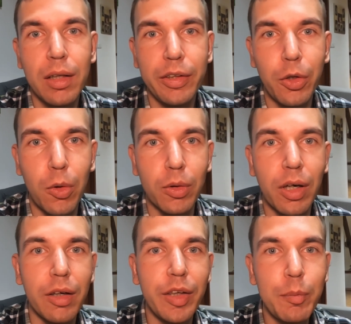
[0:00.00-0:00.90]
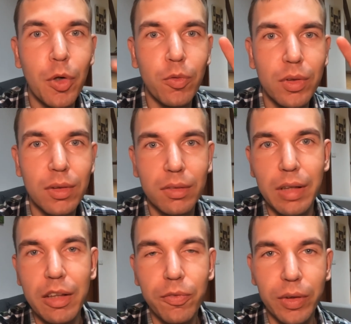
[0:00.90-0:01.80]
your remote
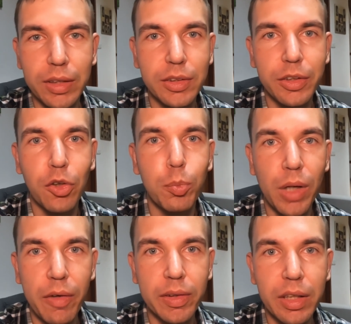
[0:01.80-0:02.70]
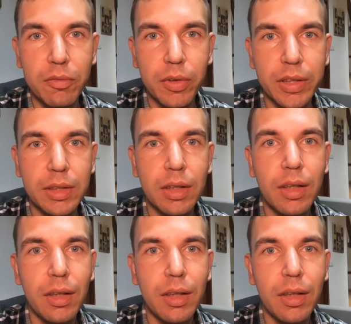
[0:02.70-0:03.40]
Netflix, your private Netflix,